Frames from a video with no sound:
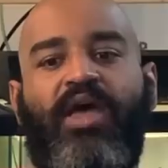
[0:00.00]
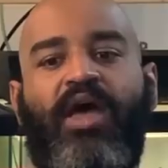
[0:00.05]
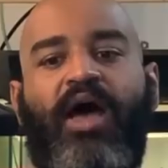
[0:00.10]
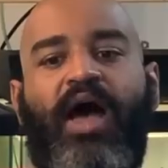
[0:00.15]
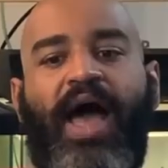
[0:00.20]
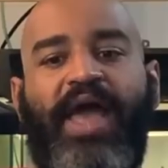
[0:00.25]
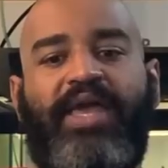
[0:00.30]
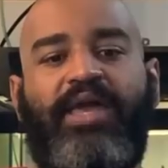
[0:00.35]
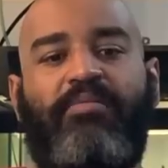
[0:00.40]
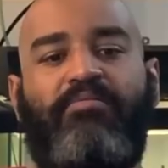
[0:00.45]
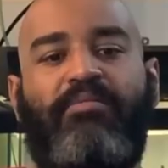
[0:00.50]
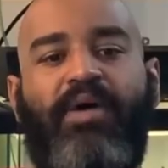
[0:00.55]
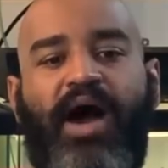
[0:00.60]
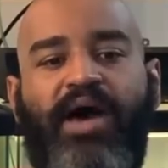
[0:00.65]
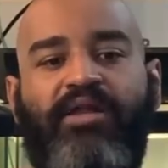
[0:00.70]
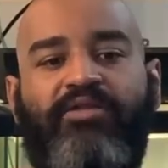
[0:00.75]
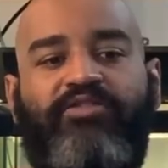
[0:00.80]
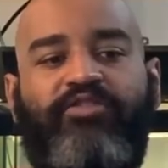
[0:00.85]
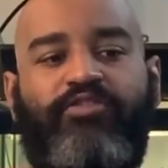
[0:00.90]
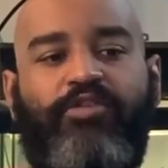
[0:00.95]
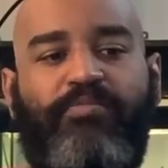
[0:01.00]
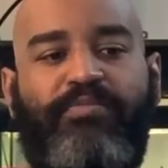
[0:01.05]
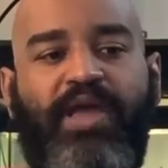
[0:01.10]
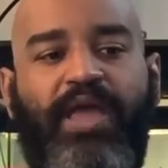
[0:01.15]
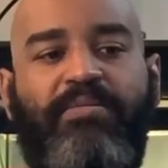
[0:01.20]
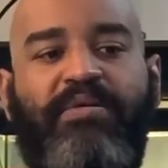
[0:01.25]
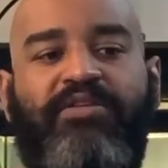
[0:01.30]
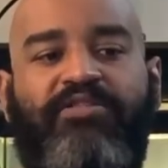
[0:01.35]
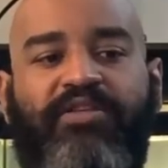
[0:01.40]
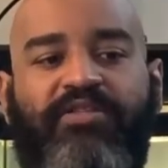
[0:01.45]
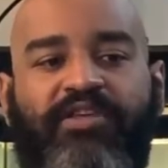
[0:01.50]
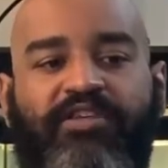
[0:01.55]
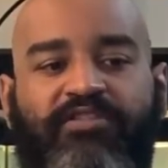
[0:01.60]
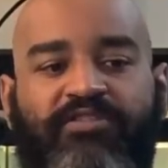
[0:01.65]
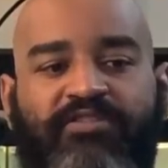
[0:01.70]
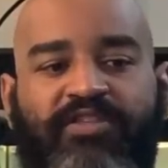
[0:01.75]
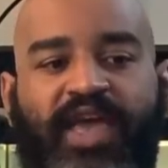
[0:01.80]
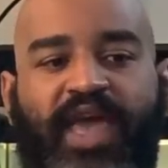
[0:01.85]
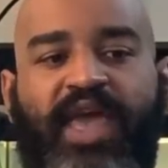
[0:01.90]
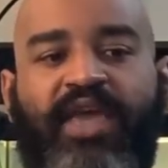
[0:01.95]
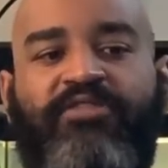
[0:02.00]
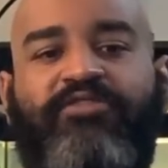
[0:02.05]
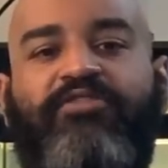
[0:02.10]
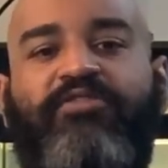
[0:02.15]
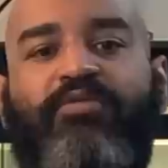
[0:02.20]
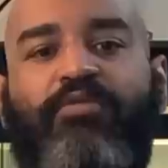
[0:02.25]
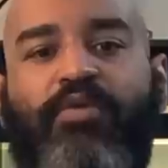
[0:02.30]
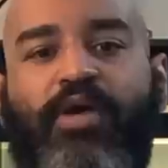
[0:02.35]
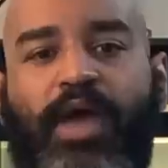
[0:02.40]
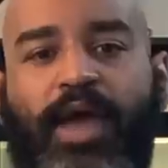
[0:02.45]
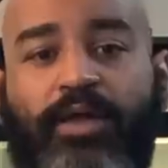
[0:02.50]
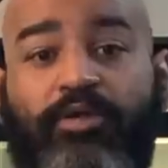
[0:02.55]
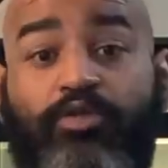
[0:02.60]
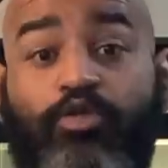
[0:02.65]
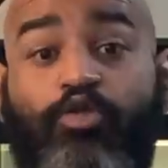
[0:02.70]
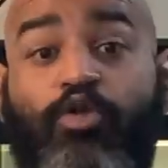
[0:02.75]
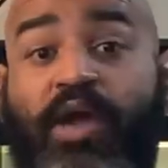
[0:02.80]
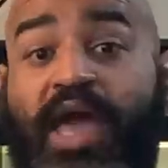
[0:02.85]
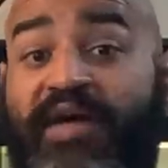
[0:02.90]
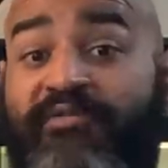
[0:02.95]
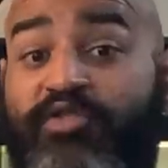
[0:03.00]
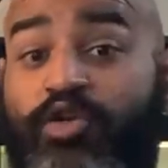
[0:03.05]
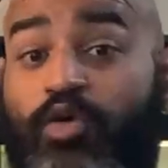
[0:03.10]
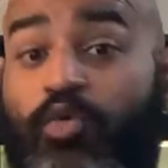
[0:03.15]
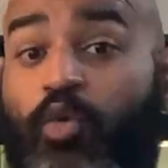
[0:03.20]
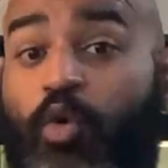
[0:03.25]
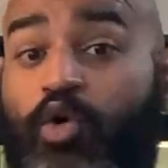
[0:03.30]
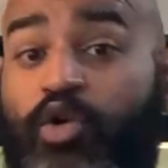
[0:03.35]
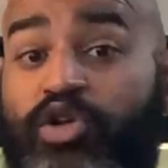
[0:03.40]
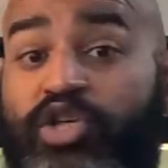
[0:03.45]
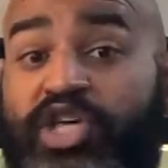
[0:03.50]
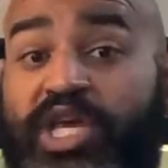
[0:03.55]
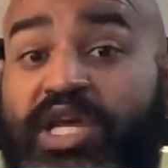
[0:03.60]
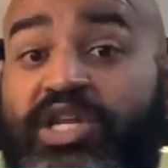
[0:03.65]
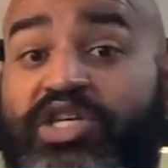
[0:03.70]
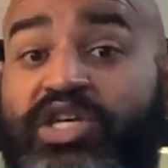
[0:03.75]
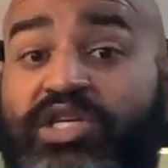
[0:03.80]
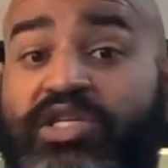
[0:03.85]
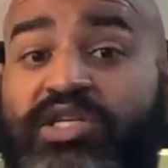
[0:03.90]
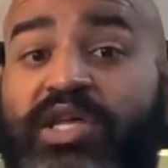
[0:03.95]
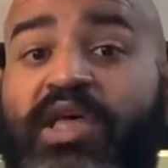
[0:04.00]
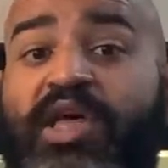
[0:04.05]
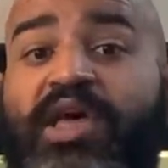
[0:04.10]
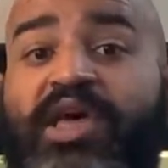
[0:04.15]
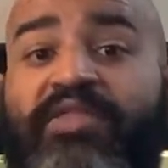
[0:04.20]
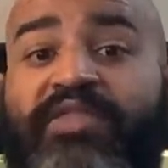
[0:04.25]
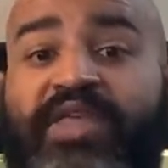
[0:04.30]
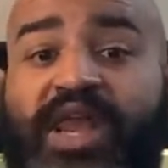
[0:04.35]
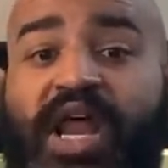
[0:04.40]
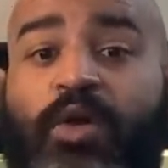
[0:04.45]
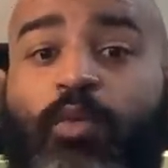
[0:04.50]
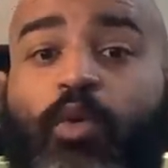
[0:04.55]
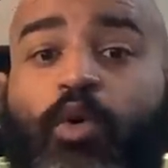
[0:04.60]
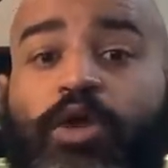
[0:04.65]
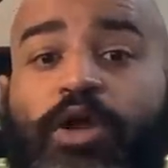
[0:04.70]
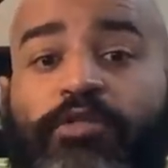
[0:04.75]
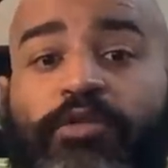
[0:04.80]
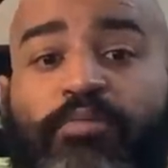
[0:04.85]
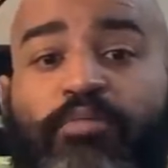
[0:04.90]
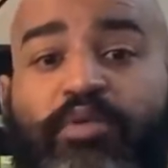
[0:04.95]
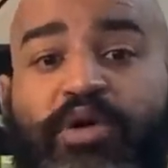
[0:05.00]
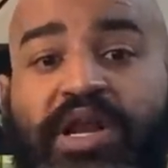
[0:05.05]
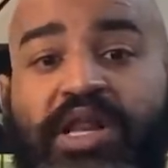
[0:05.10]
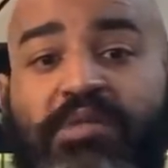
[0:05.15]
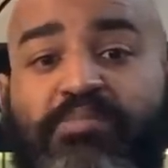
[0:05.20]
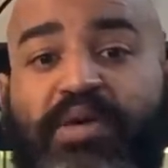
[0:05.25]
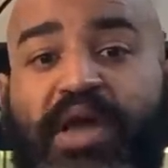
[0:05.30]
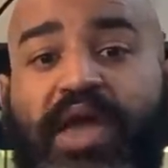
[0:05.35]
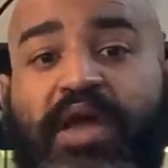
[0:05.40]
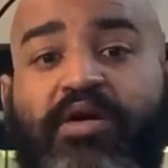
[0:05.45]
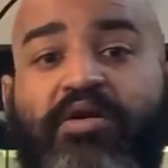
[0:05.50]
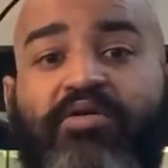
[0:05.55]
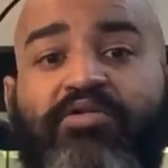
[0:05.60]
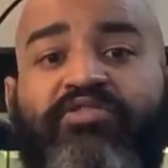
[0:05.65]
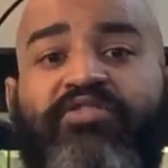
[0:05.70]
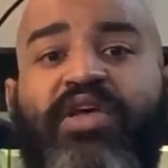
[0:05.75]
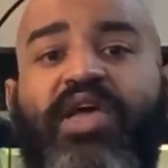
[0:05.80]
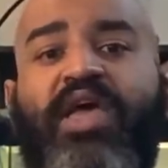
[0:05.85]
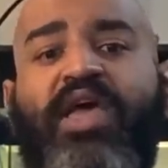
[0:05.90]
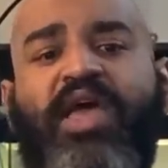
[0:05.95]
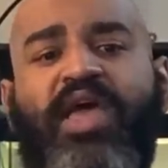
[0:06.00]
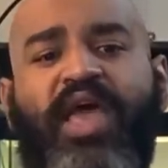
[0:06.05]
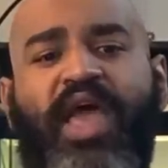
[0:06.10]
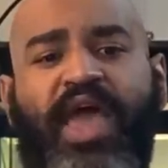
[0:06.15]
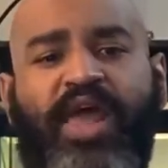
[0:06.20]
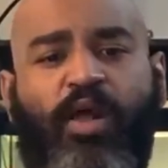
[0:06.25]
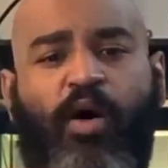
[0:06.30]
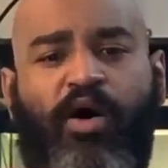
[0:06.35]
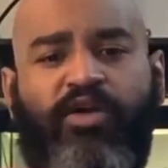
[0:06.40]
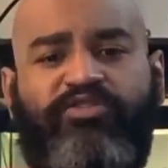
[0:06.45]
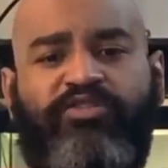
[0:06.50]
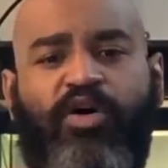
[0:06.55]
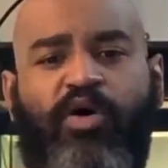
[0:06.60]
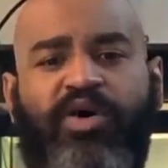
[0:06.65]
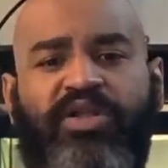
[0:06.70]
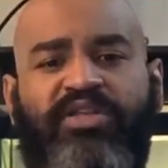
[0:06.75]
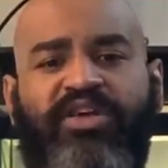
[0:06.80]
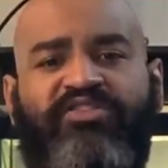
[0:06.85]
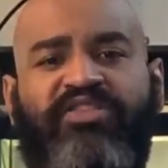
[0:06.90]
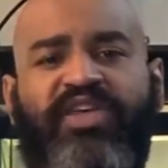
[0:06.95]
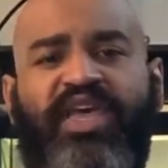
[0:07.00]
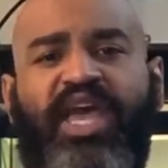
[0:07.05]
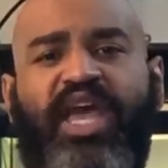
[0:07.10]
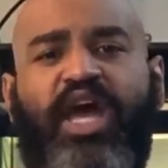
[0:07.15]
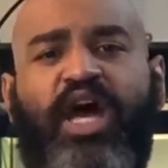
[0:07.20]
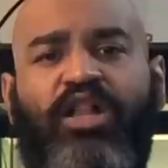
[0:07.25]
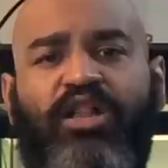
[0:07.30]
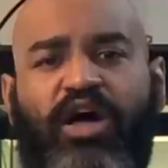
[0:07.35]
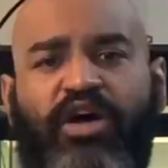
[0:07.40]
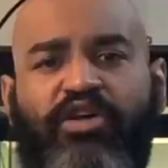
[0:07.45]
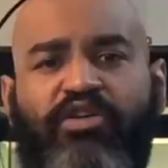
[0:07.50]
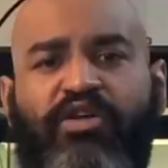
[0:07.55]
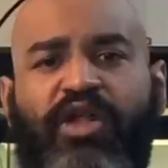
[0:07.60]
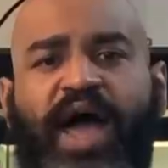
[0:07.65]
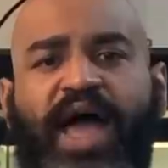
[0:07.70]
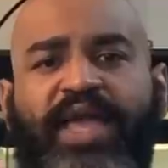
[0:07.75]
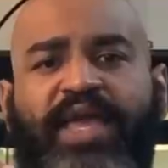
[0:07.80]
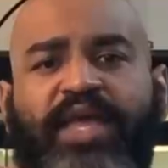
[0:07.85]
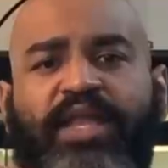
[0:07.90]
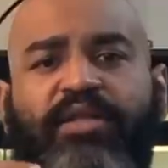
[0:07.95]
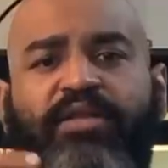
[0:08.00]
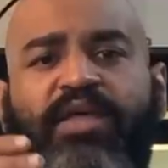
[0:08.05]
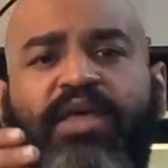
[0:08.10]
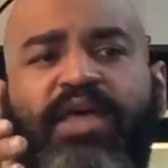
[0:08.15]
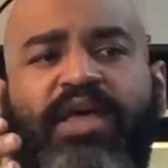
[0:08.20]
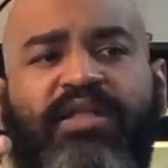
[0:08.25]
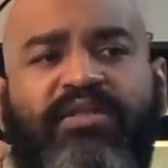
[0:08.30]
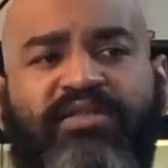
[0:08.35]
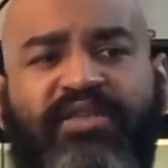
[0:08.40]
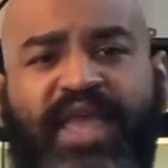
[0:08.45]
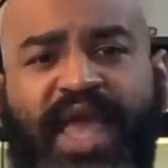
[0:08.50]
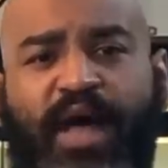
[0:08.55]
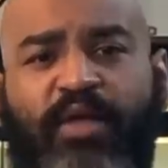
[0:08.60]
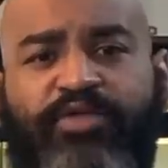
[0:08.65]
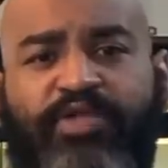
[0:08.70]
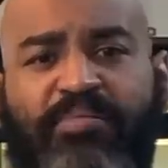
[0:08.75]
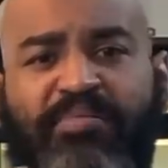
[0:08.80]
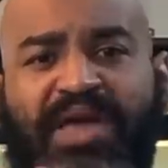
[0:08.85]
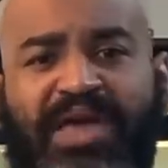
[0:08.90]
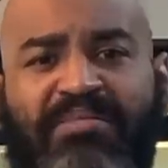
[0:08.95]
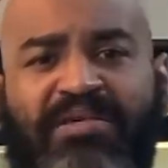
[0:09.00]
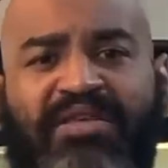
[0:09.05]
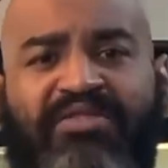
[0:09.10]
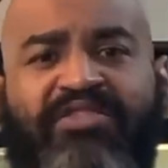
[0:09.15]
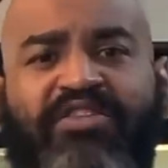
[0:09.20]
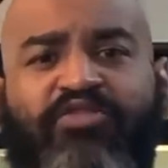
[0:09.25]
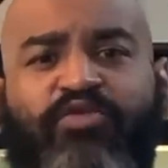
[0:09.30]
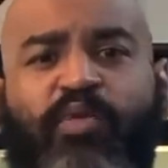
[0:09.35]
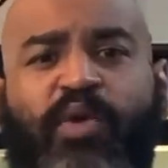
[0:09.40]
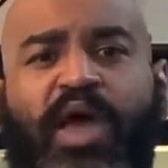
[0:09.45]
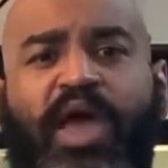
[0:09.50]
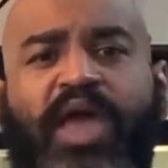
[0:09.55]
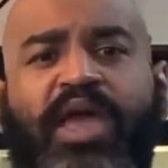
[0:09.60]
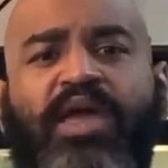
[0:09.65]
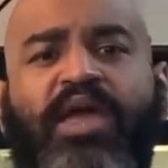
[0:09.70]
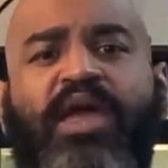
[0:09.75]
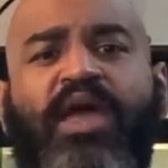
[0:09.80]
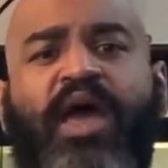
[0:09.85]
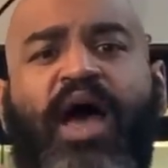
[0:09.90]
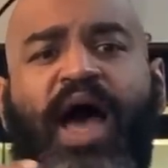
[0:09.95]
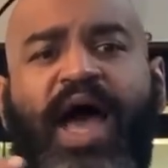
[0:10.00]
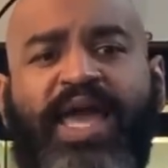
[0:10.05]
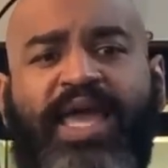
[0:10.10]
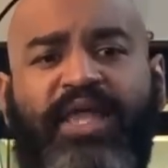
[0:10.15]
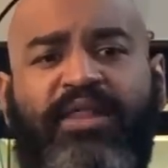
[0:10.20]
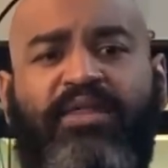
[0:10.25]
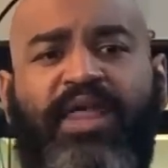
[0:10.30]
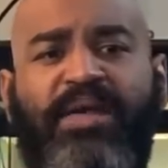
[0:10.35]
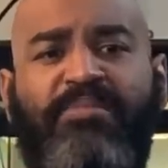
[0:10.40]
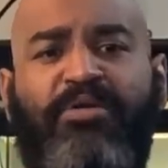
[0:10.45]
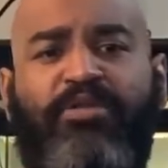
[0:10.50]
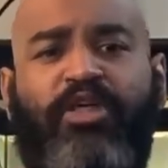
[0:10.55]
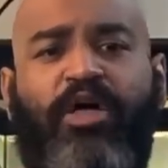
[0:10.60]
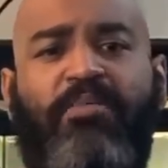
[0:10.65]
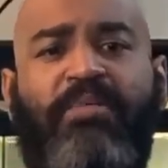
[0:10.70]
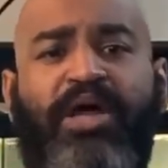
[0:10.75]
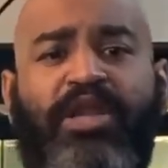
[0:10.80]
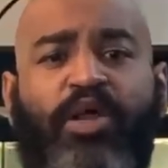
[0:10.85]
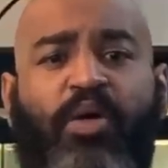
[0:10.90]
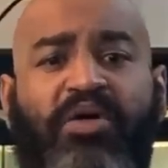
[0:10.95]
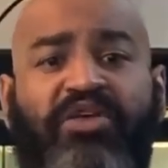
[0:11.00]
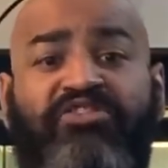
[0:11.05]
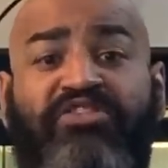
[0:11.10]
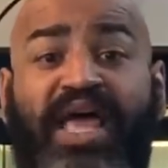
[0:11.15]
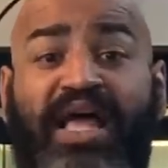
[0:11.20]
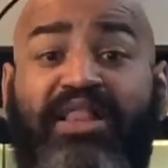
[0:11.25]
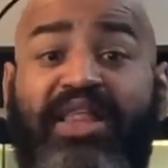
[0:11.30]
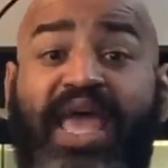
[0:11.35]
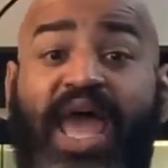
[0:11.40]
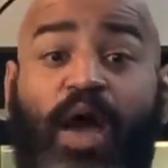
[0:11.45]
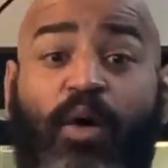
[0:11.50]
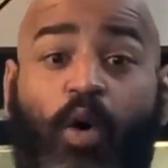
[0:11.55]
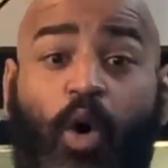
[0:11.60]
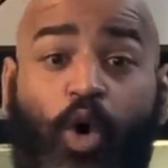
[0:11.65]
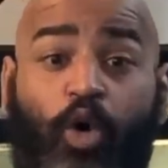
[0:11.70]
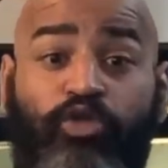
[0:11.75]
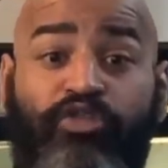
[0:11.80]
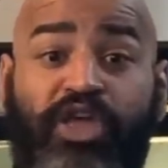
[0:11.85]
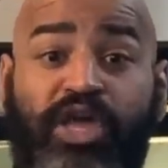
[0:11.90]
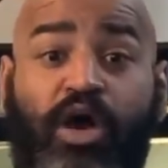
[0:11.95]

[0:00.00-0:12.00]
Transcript: I can monitor the babies in these tanks and do heavier water changes than I would on the breeding pairs, and also it doesn't get cluttered. I can count the babies this way, I can label them, I know exactly how old they